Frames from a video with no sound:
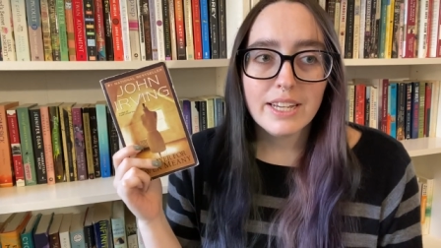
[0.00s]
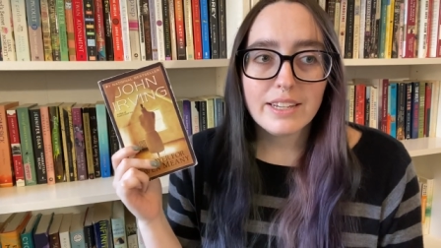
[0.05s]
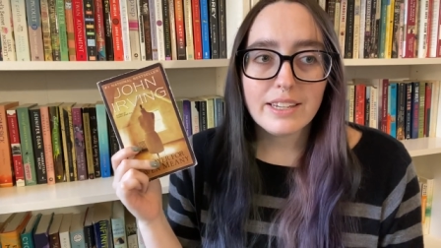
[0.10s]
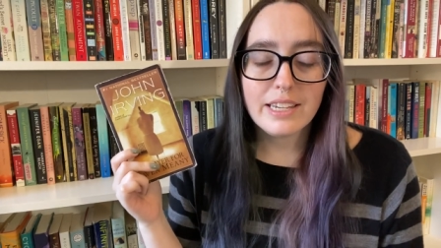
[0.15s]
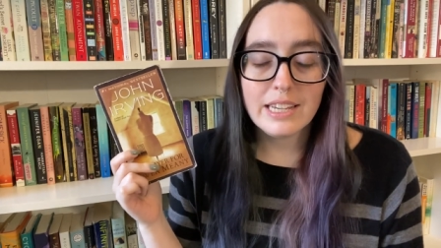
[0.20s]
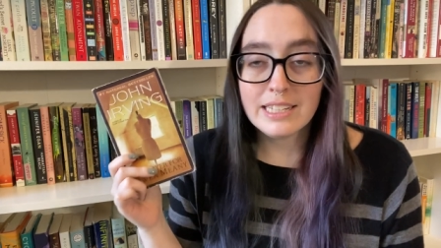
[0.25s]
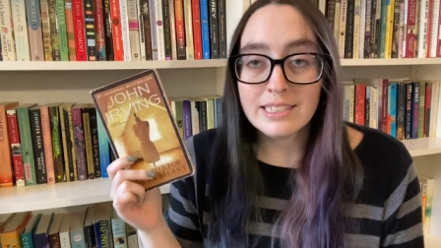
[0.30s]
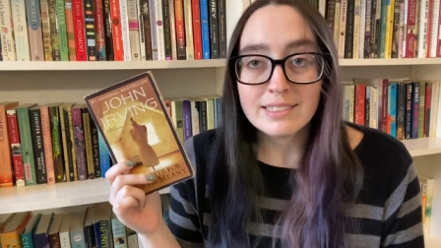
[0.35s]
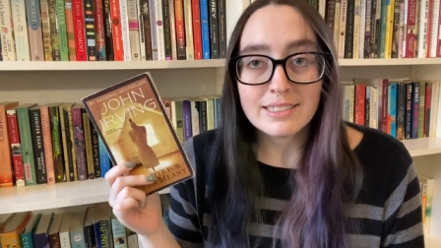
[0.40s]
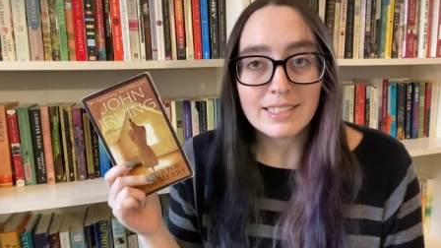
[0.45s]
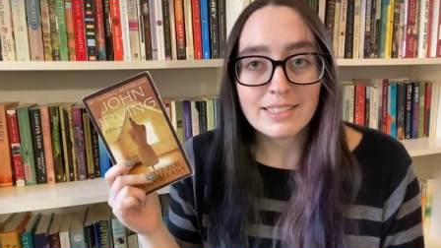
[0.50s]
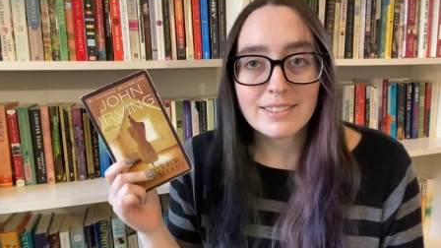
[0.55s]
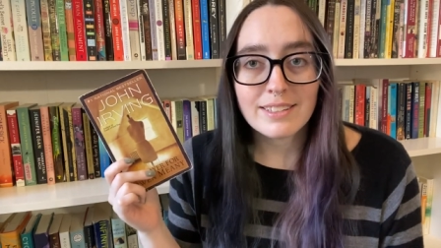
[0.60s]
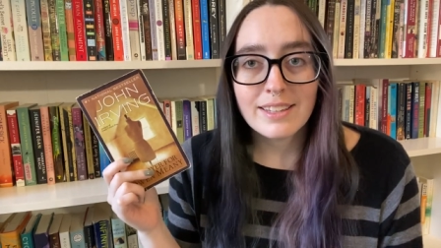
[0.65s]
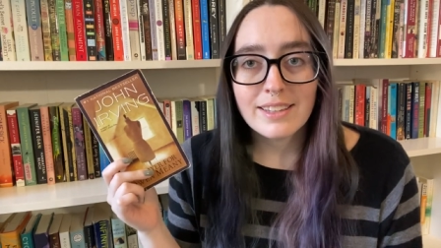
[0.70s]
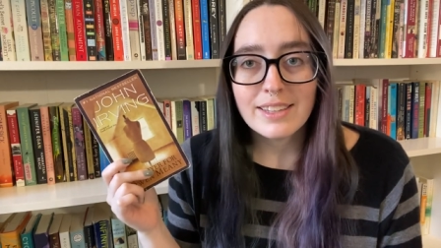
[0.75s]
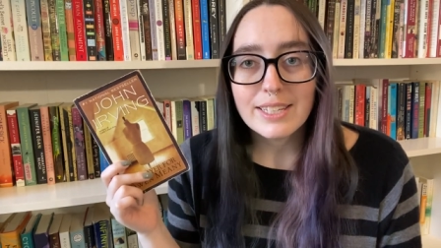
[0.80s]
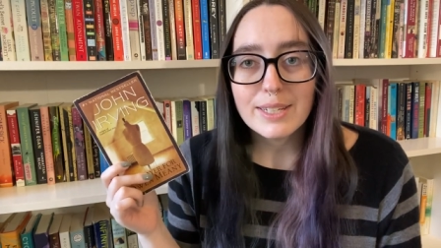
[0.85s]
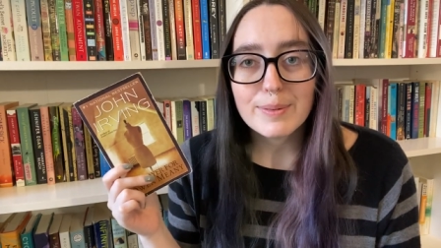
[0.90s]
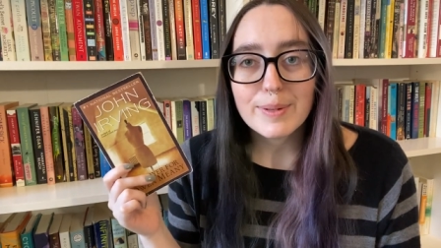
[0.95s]

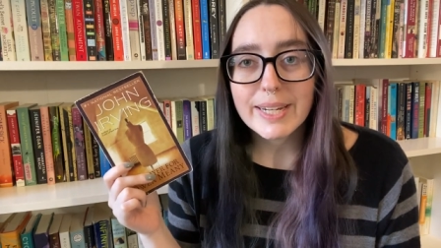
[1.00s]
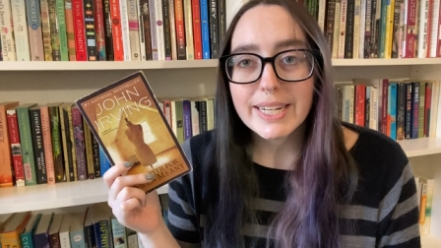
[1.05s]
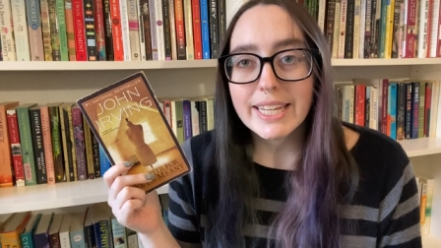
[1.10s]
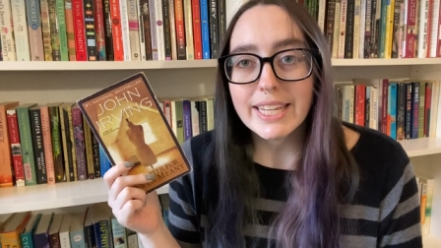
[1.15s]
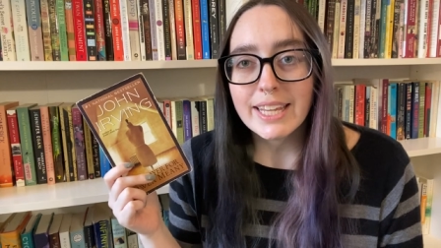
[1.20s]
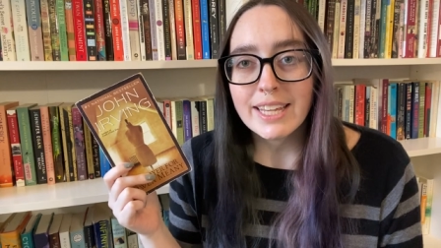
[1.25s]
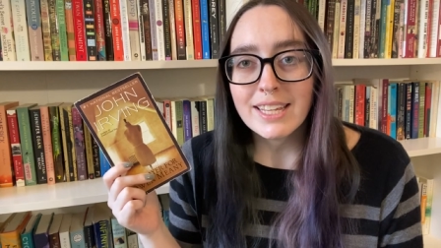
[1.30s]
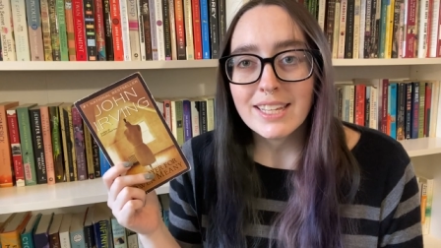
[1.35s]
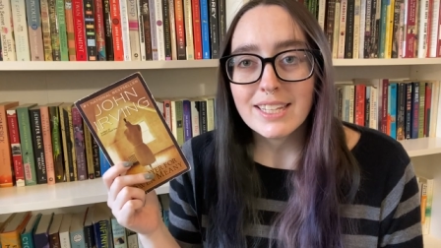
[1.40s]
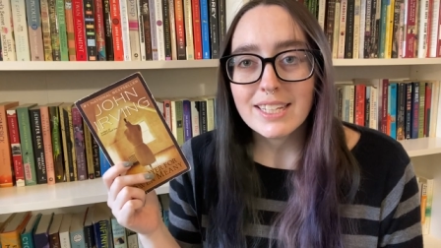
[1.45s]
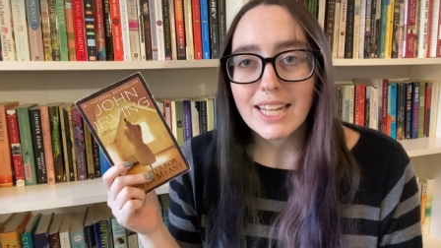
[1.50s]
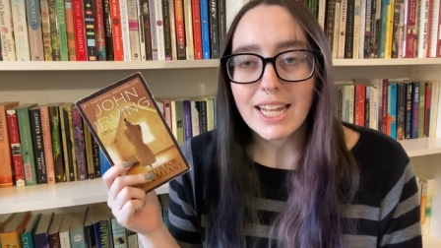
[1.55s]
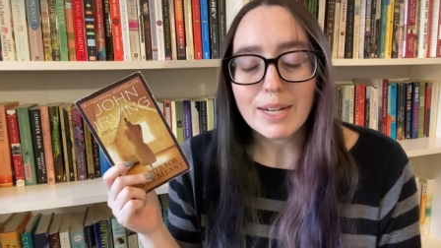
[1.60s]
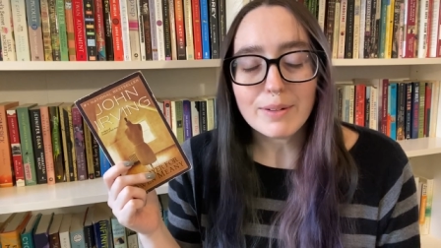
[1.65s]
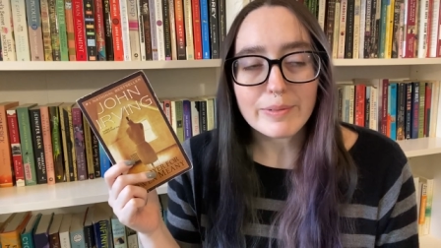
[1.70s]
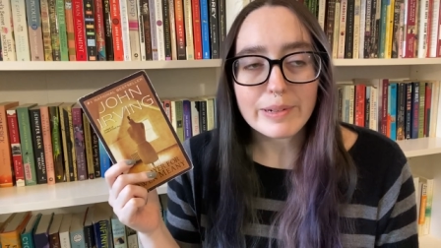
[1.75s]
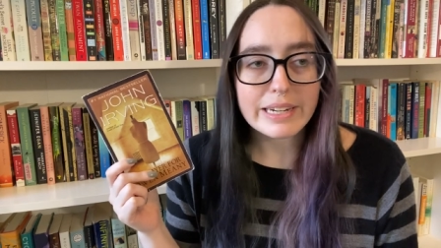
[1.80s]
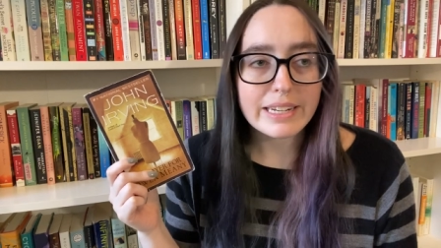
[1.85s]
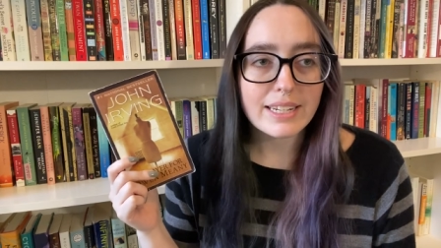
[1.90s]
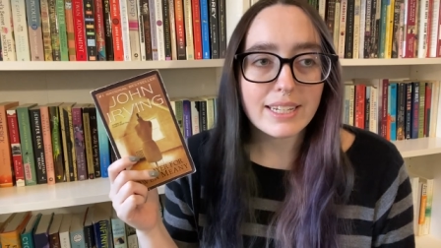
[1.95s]
consistently reading it
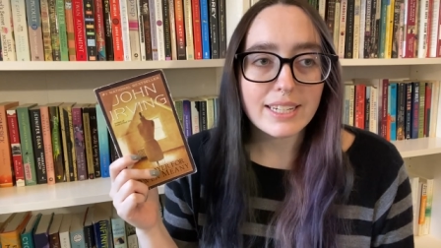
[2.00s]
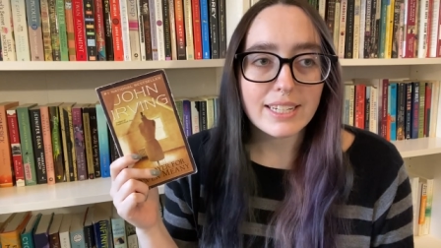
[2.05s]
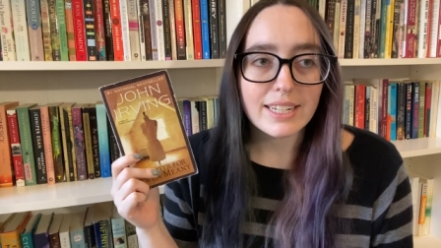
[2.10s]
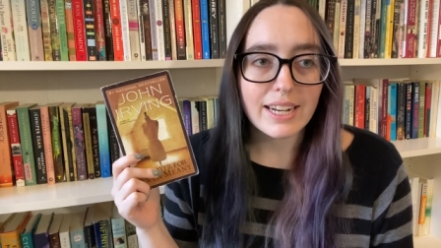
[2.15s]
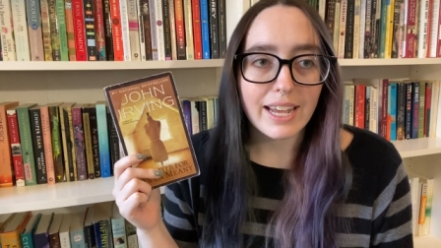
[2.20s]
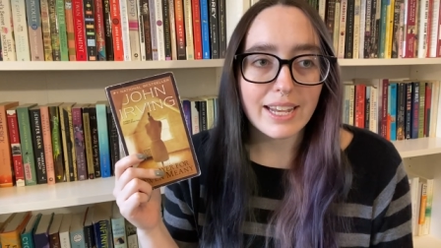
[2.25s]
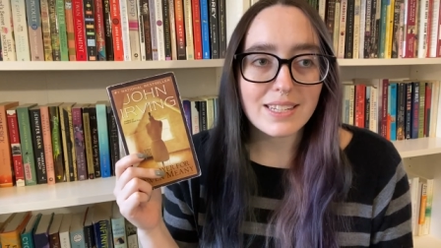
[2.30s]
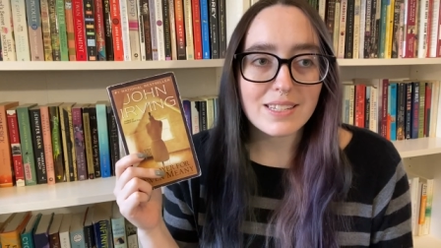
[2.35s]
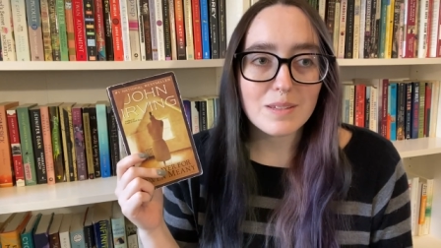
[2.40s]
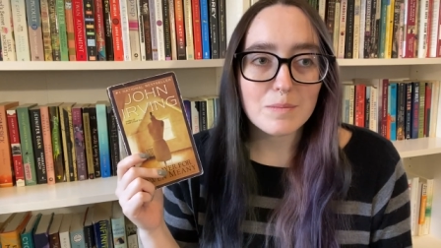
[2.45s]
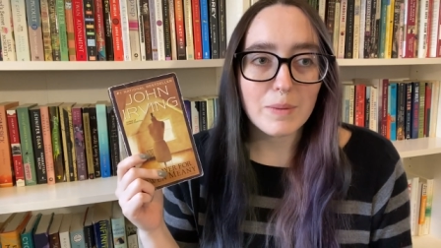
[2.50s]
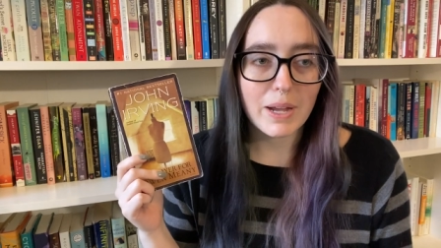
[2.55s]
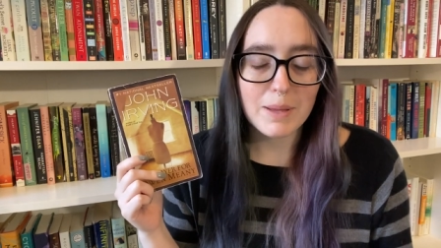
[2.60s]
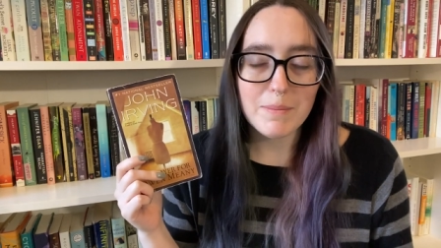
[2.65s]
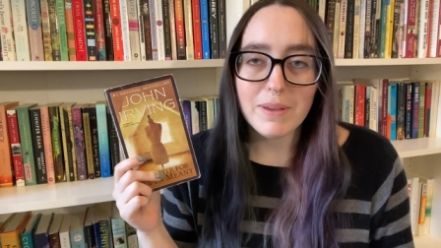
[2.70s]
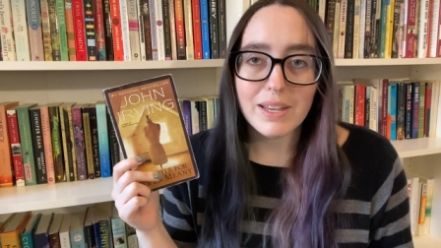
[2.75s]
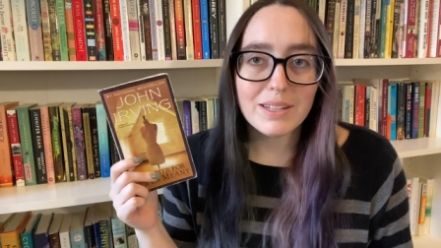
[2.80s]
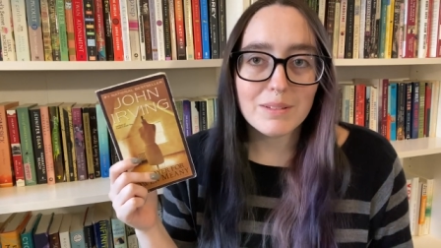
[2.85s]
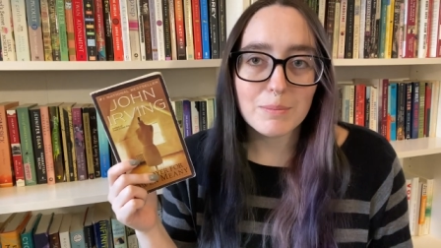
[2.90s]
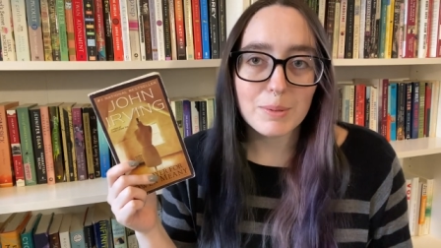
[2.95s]
and reading it as my
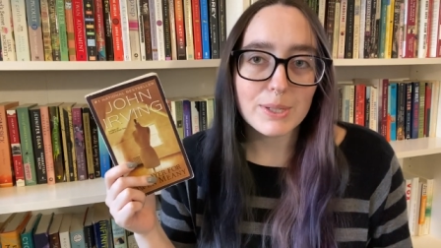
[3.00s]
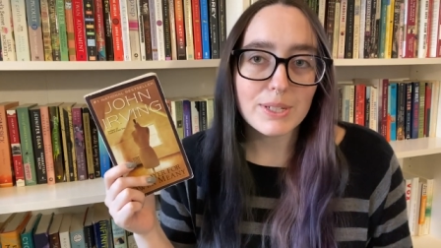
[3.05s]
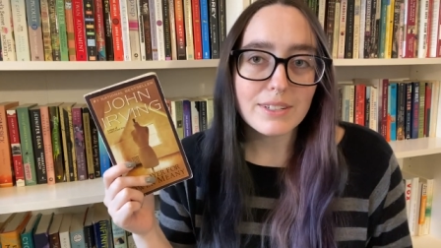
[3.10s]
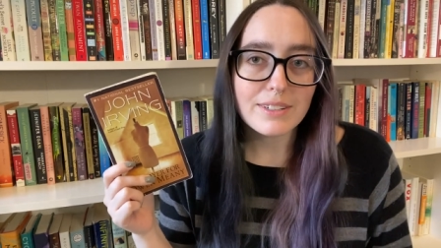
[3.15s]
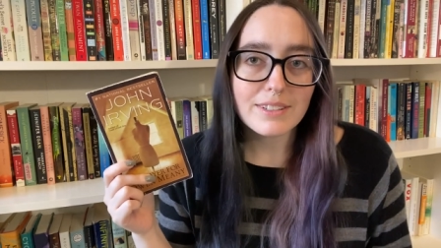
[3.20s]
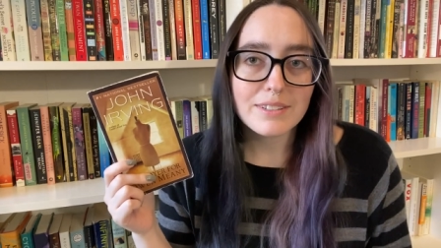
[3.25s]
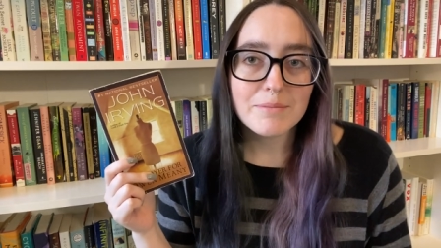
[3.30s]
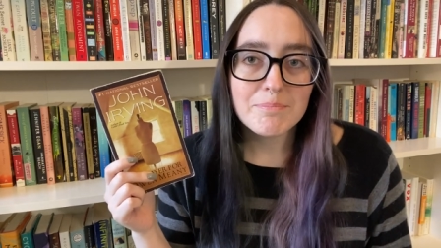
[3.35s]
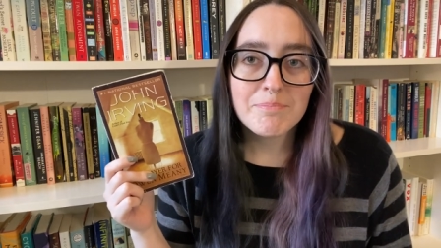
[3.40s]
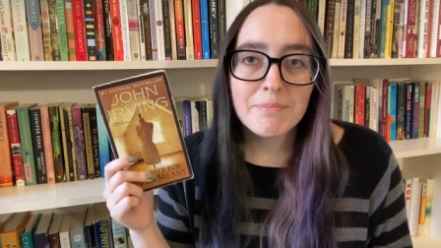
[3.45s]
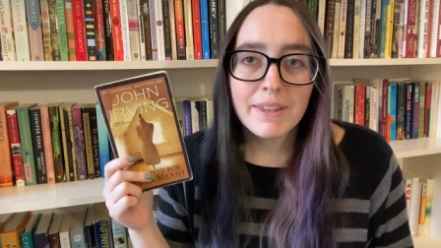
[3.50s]
main book.